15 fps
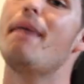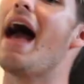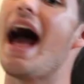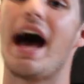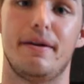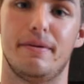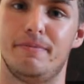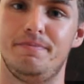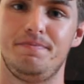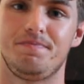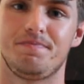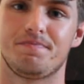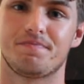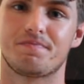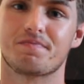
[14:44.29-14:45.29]
bad.
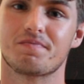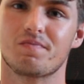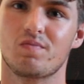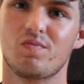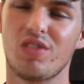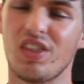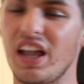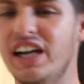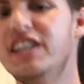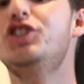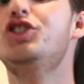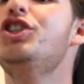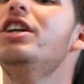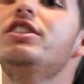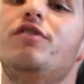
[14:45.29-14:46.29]

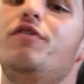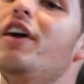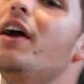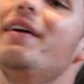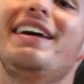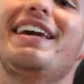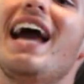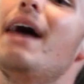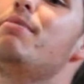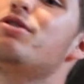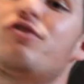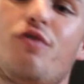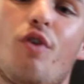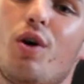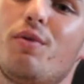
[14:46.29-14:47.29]
It's just very cabbage
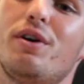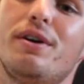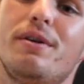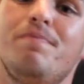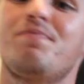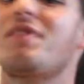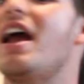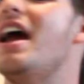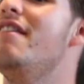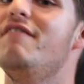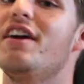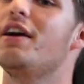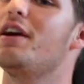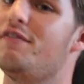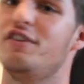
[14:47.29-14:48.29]
forward and
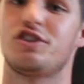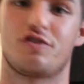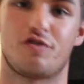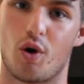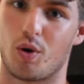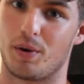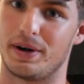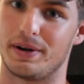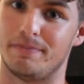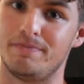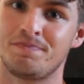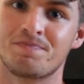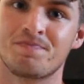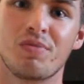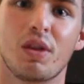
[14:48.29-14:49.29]
very fish forward
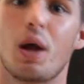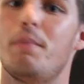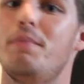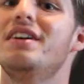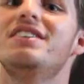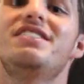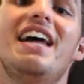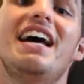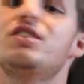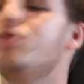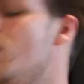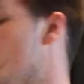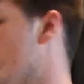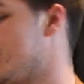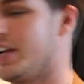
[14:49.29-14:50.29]
because that's
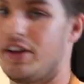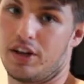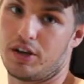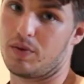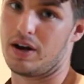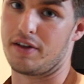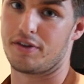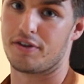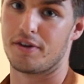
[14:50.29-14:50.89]
what we're dealing with.